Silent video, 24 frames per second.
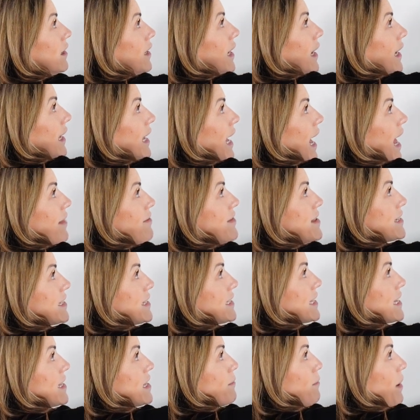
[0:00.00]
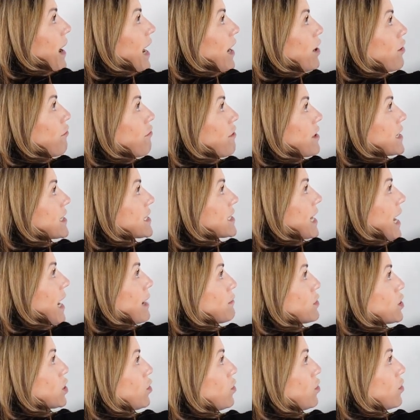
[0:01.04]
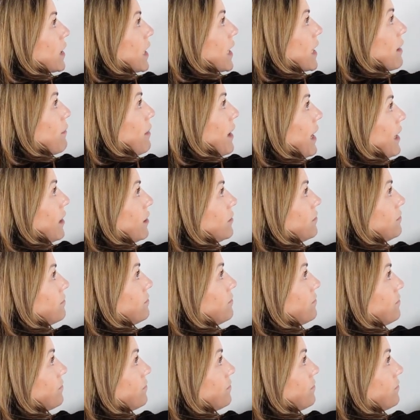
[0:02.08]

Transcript: Again, this is in the pancreas that I'm talking about.